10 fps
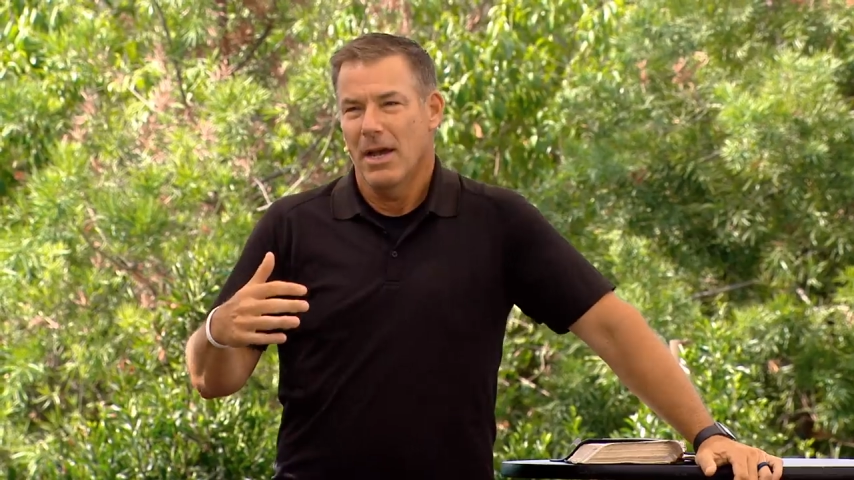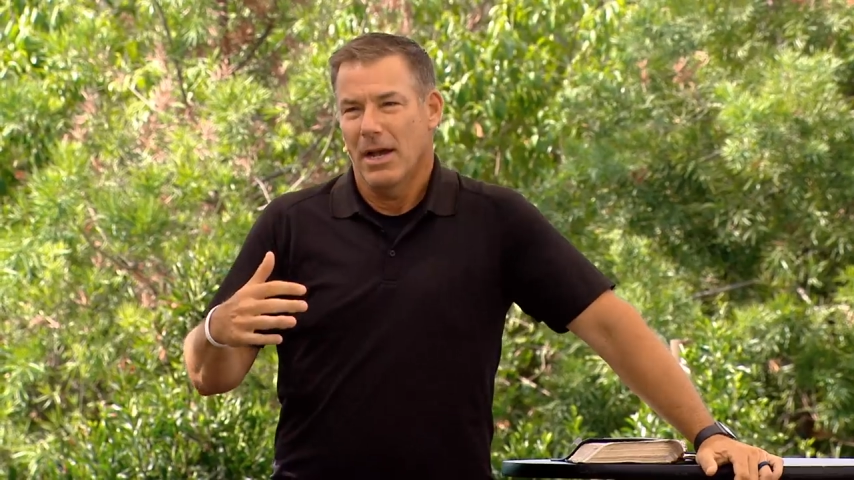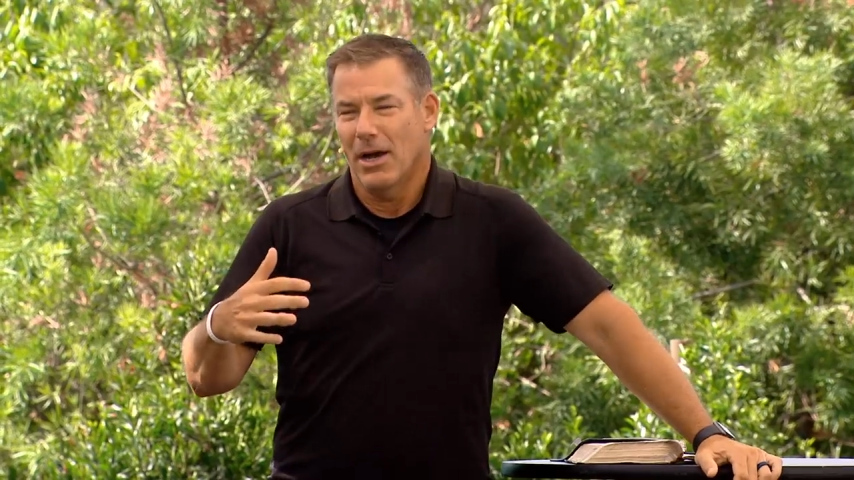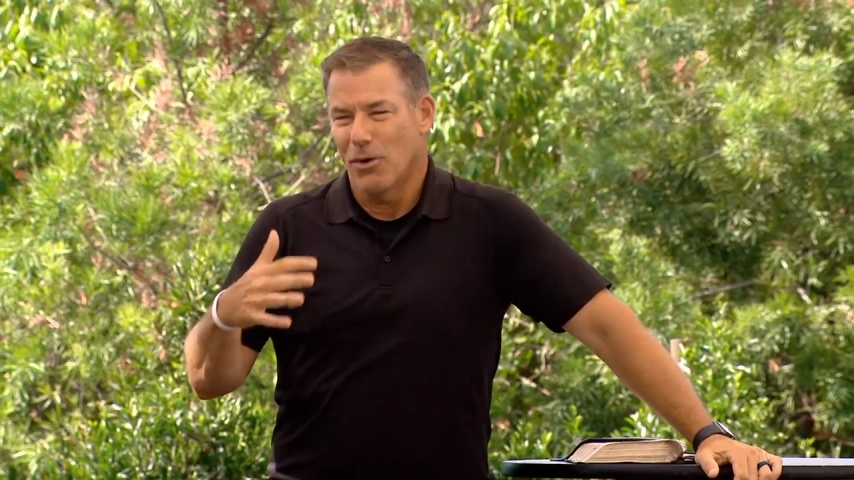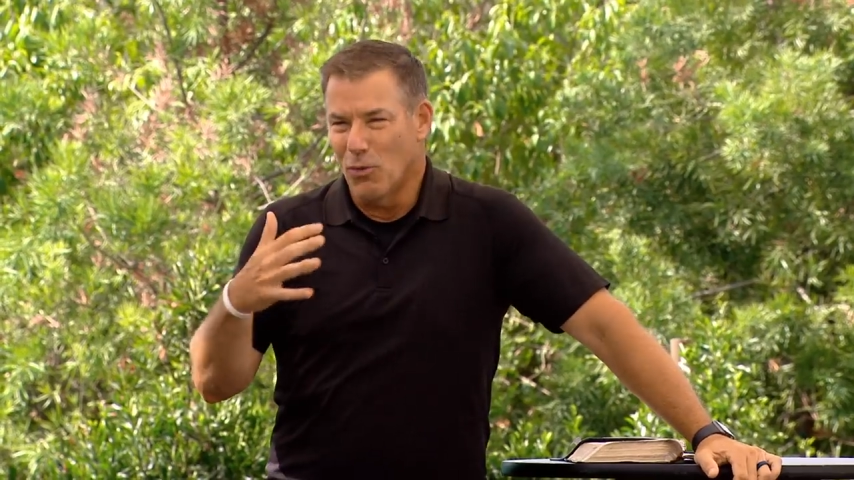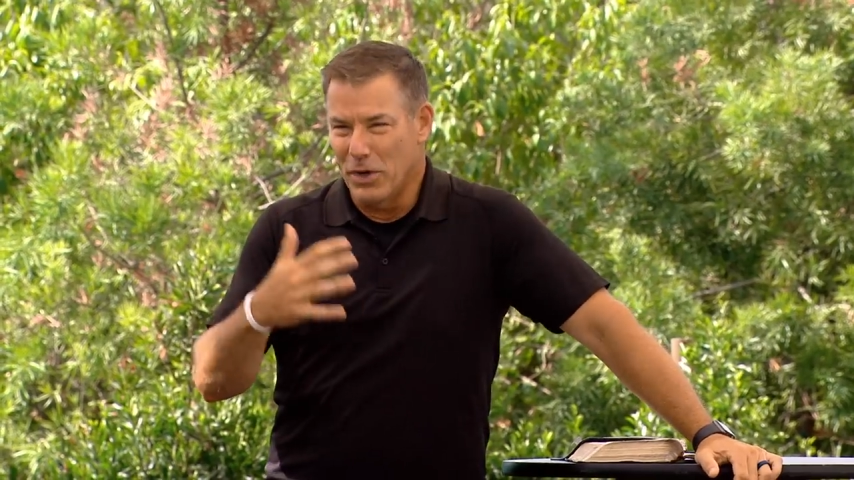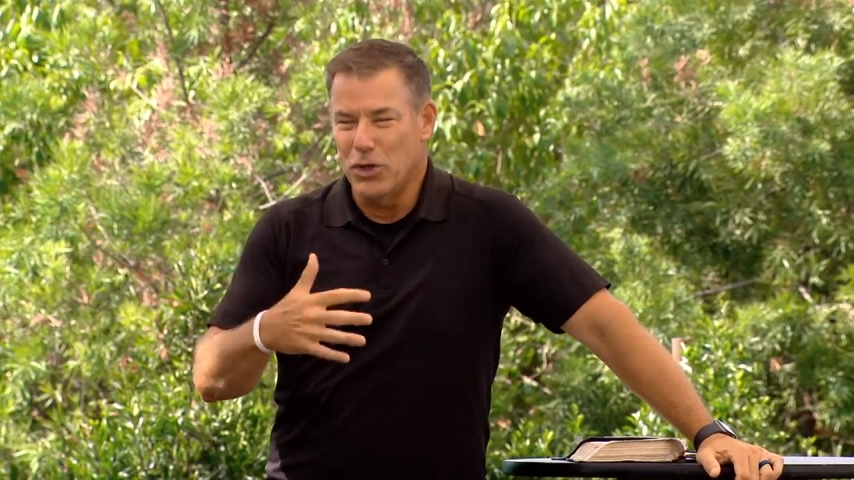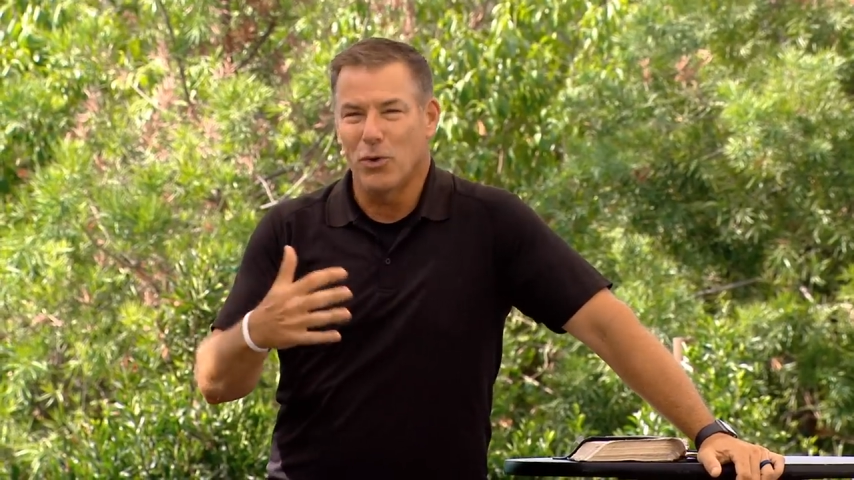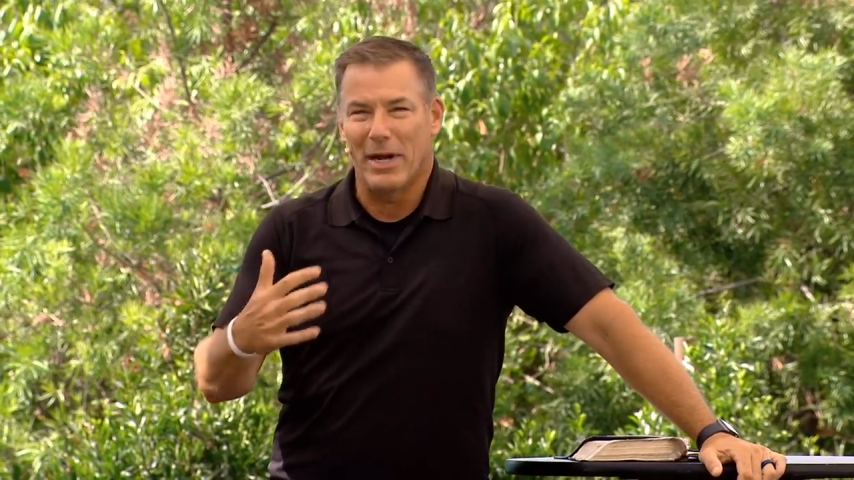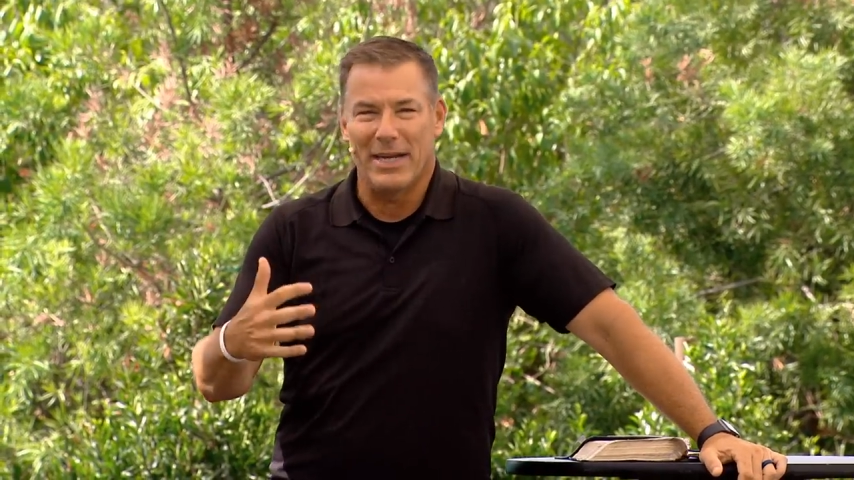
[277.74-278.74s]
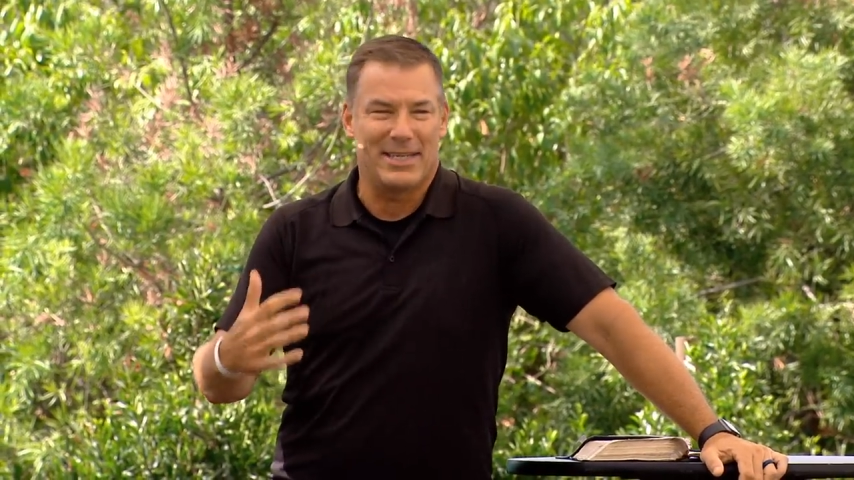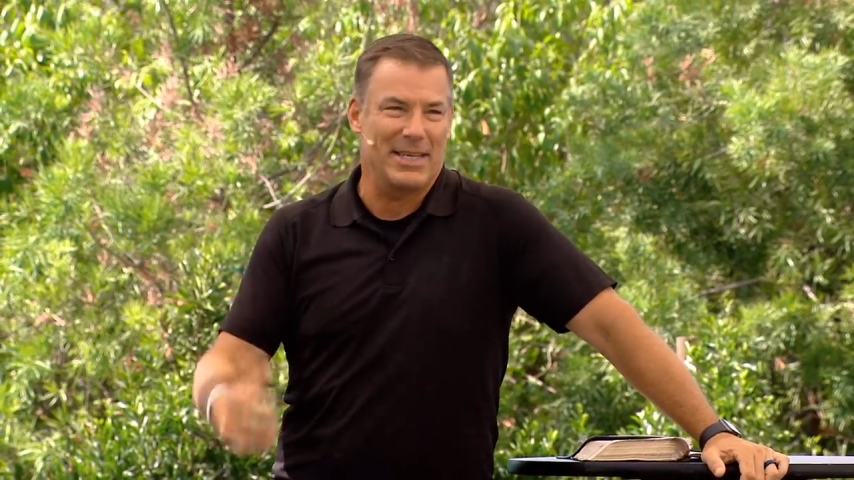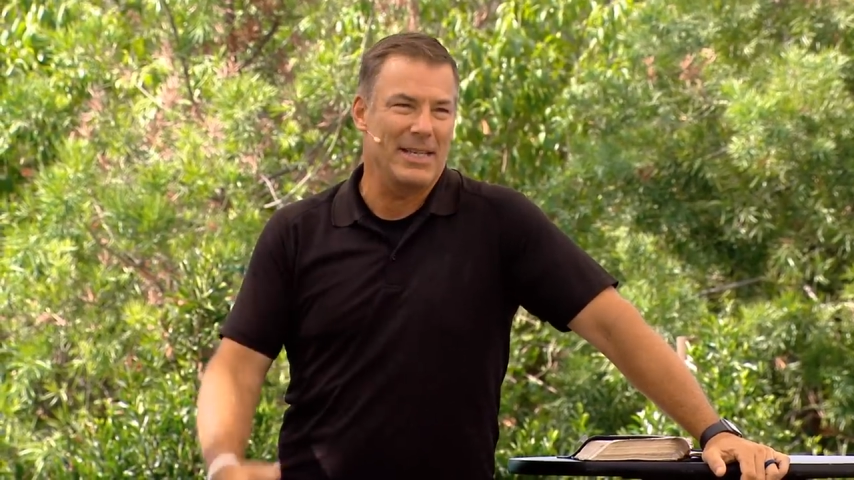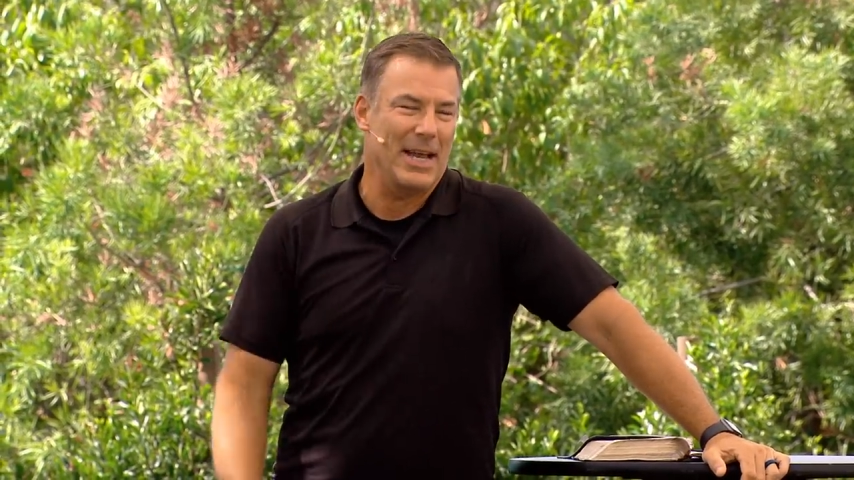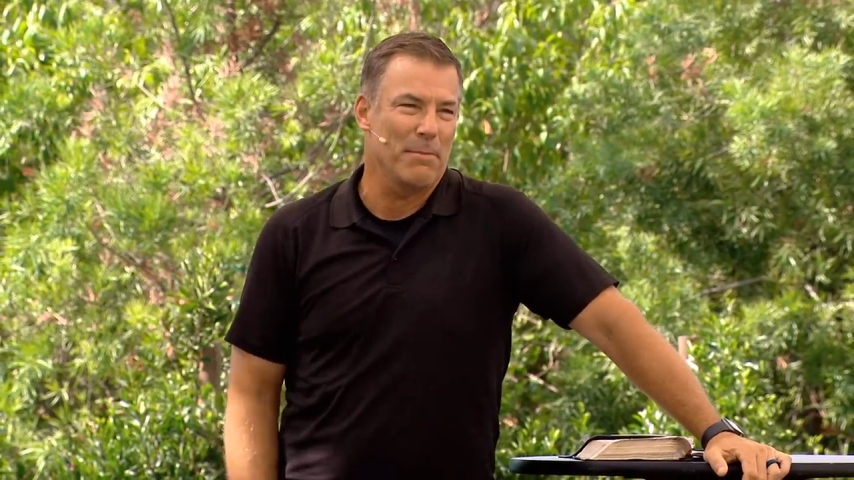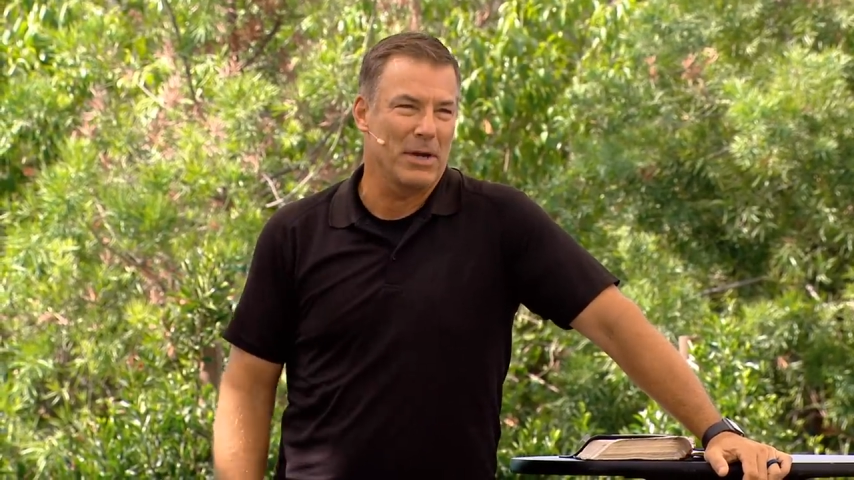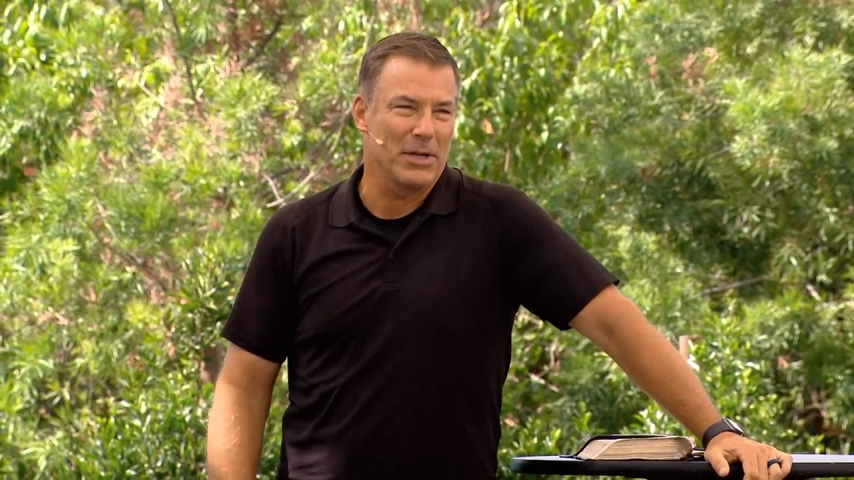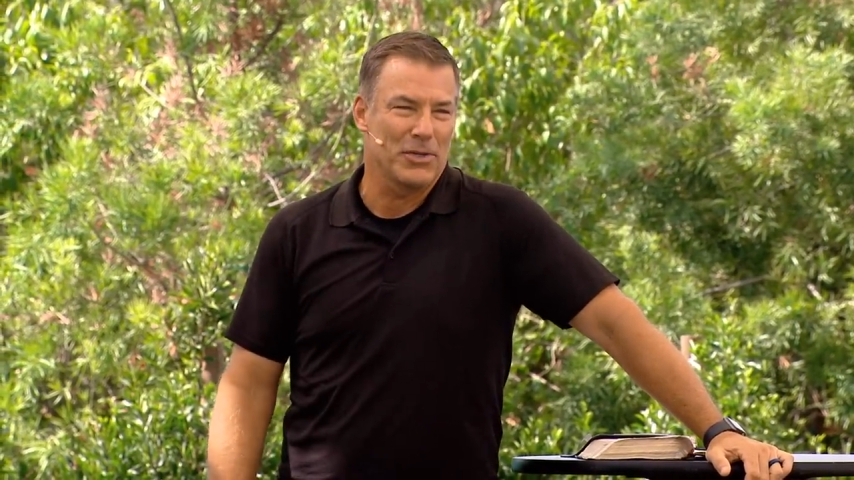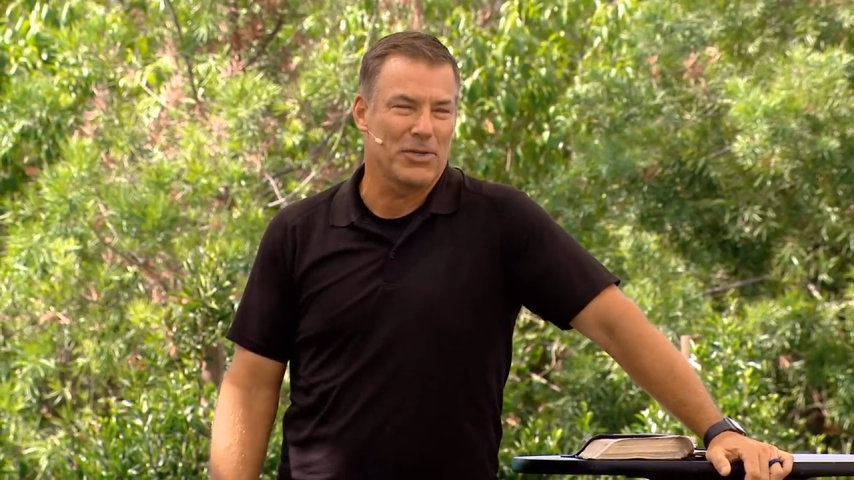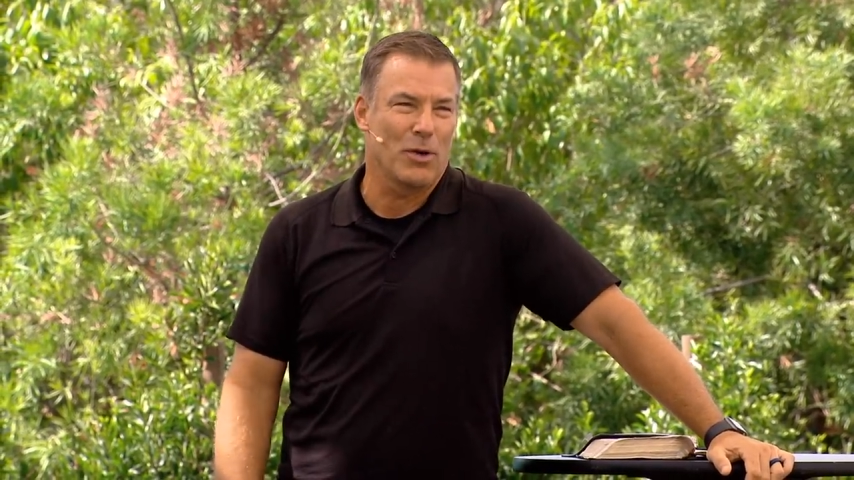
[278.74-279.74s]
uh, when you and I see that
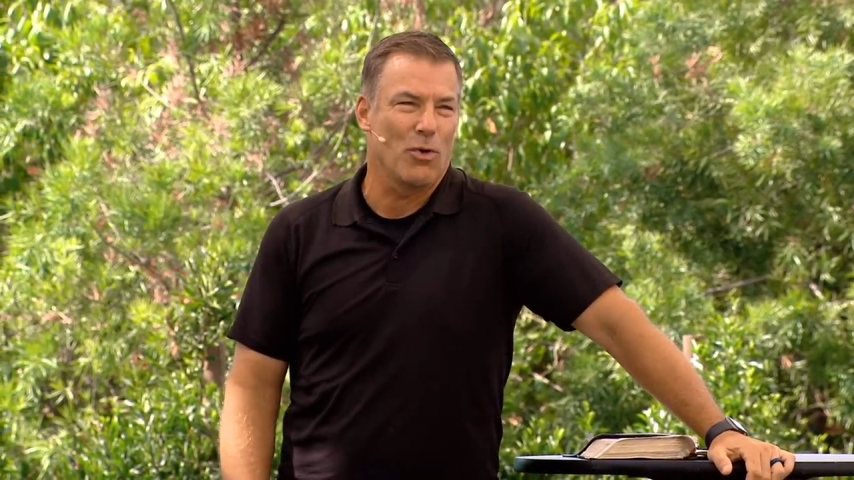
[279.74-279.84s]
because uh,